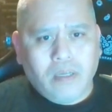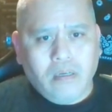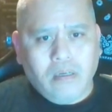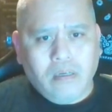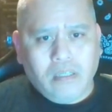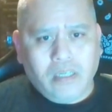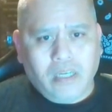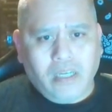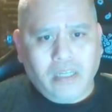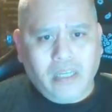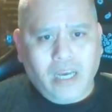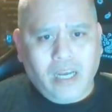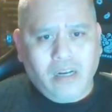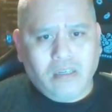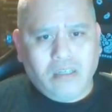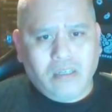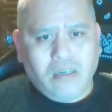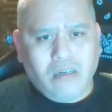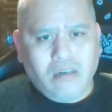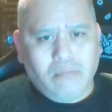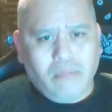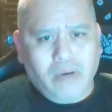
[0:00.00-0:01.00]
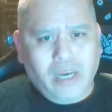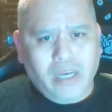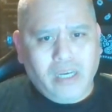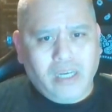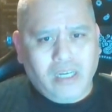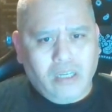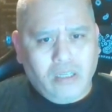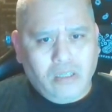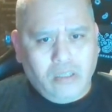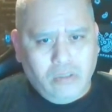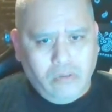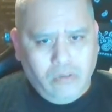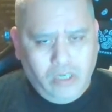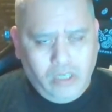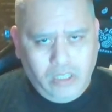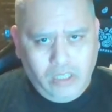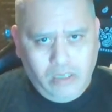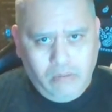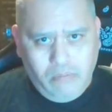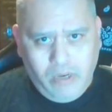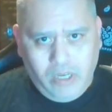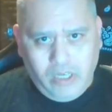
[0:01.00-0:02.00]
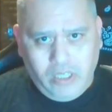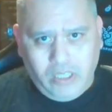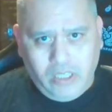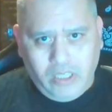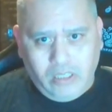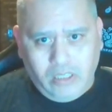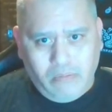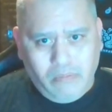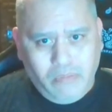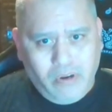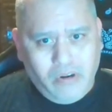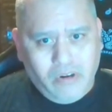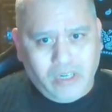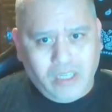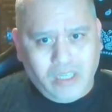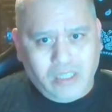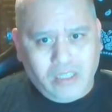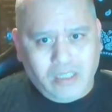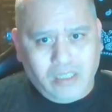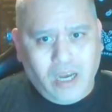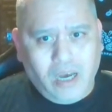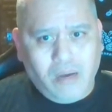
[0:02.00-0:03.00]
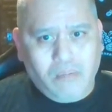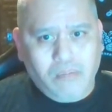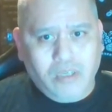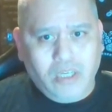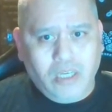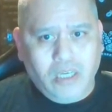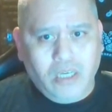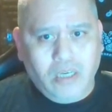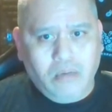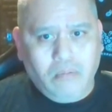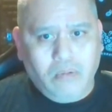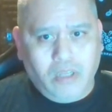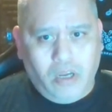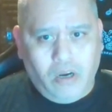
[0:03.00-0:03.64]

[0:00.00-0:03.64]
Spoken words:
Santana is on the mic, and as soon as he mentions America's Top Team,